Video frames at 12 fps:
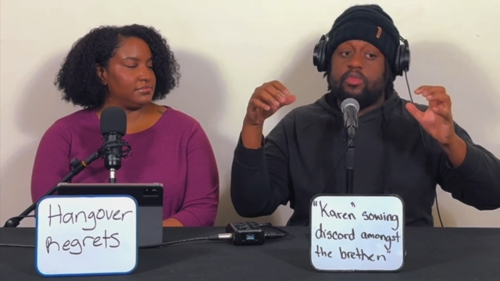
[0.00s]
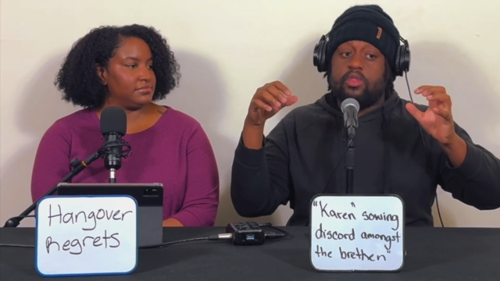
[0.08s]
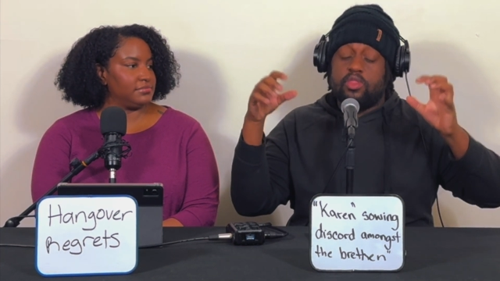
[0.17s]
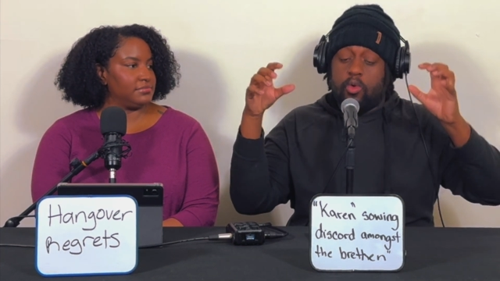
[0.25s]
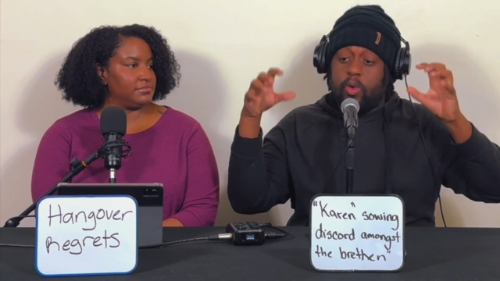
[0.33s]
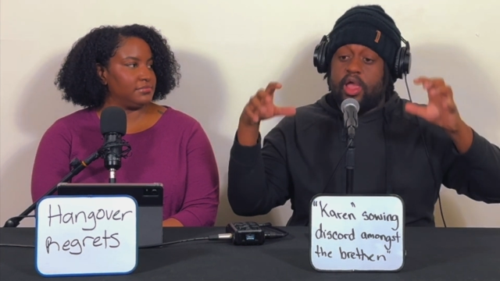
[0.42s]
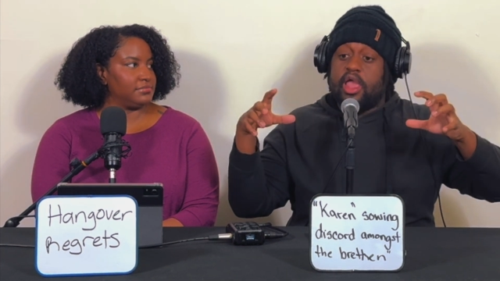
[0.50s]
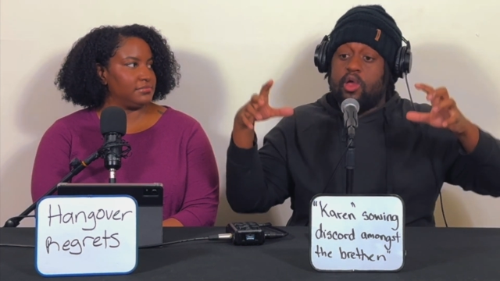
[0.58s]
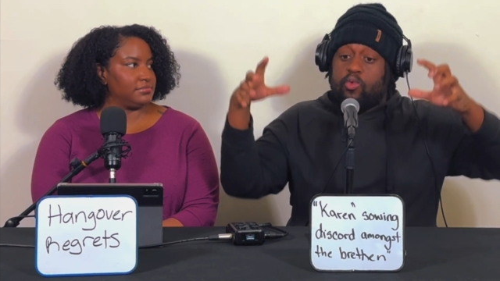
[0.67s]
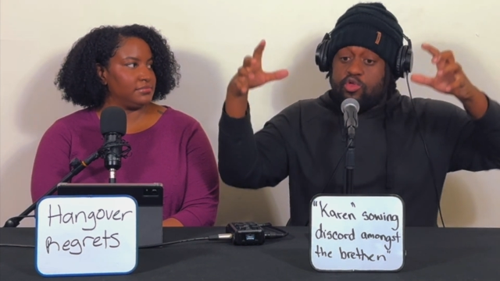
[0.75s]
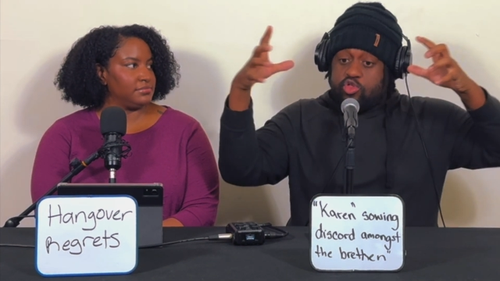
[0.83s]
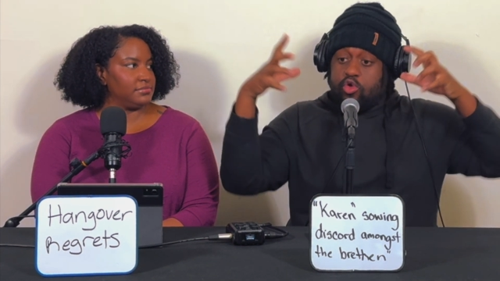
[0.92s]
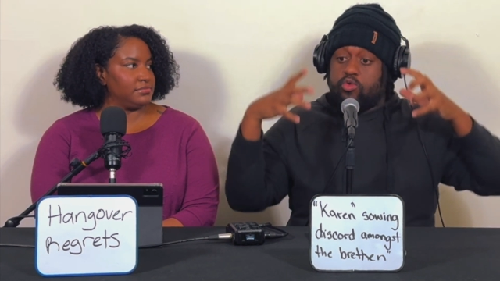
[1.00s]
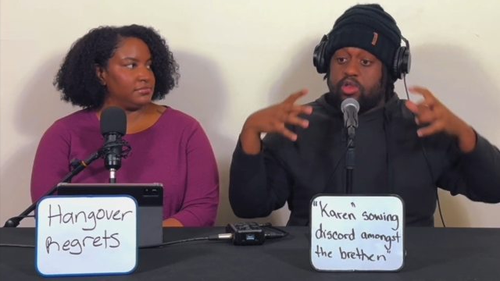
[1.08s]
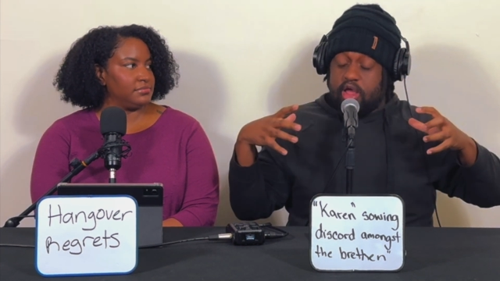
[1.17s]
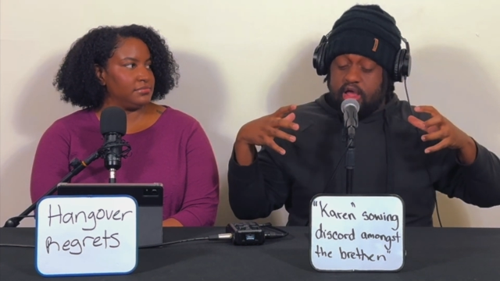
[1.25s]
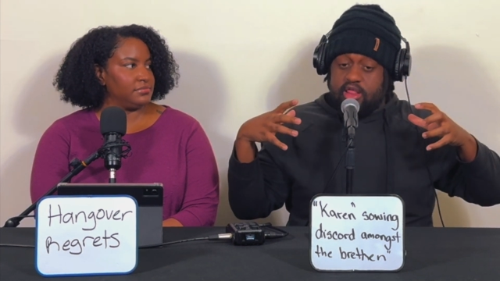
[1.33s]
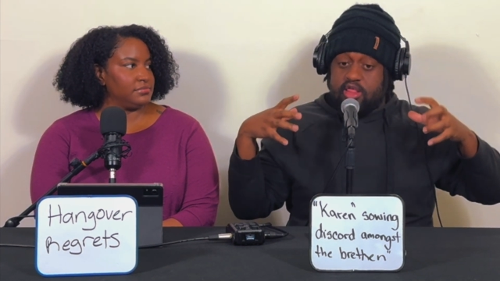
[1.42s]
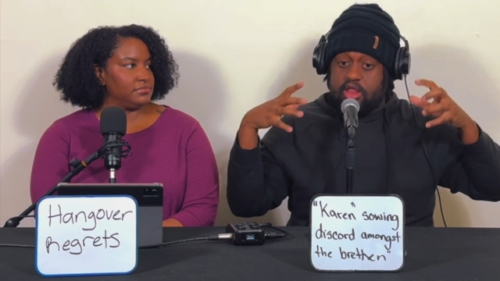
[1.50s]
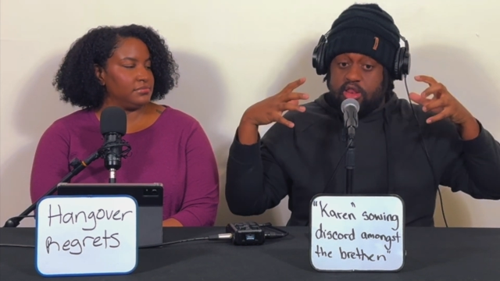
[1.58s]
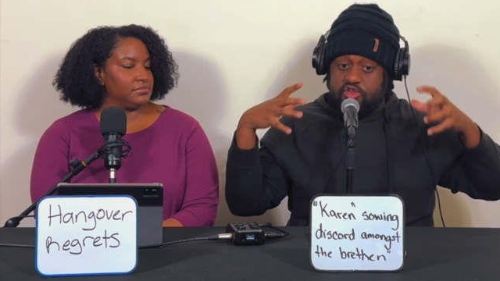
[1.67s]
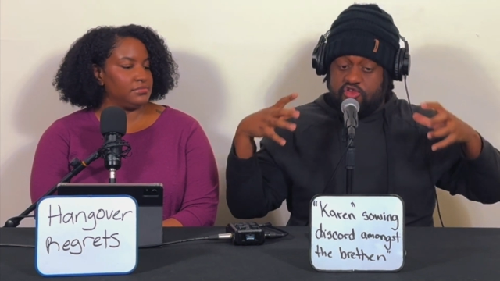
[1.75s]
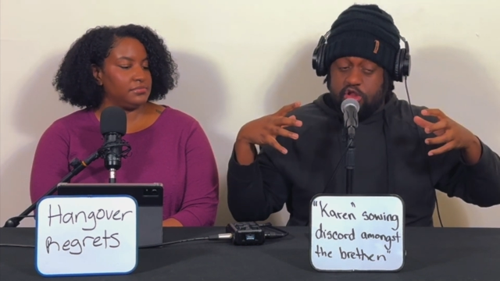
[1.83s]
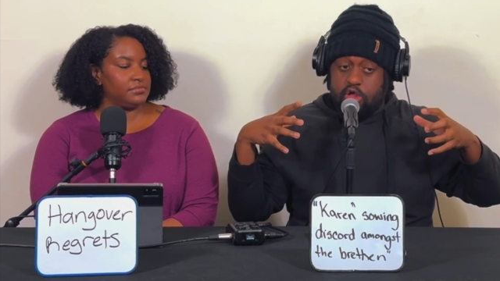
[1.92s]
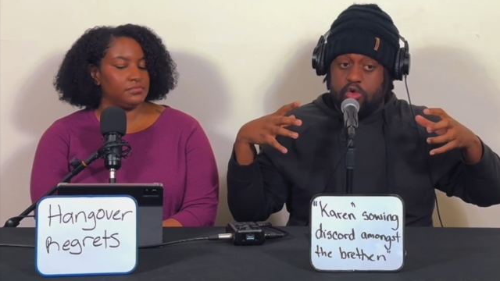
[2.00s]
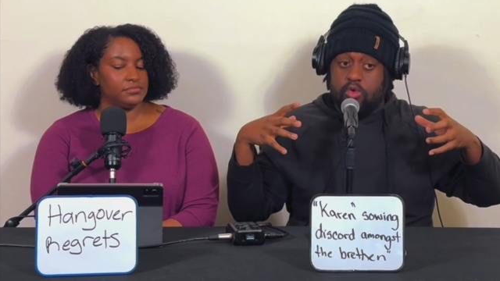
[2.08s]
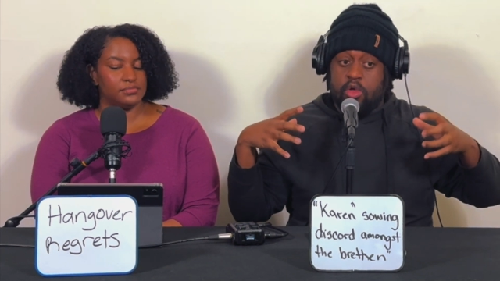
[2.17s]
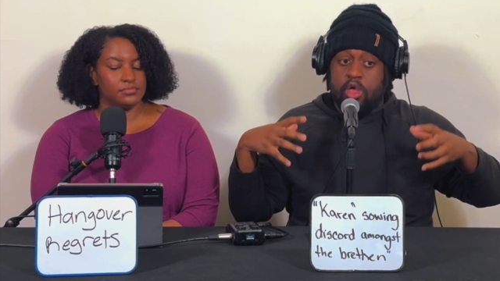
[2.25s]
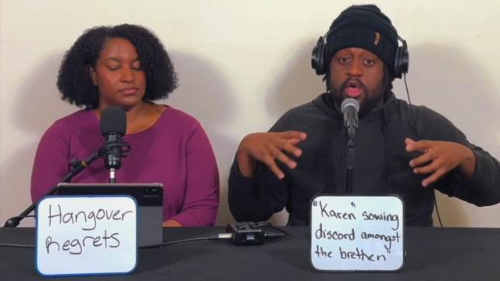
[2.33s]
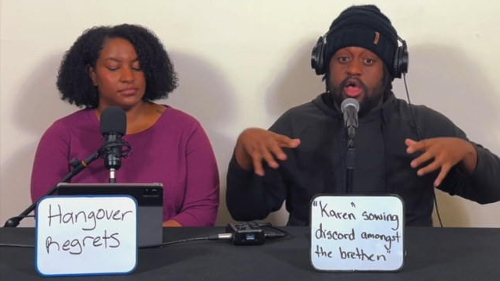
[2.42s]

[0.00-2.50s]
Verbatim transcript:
Speaker 1: the way it was sold to us in the show.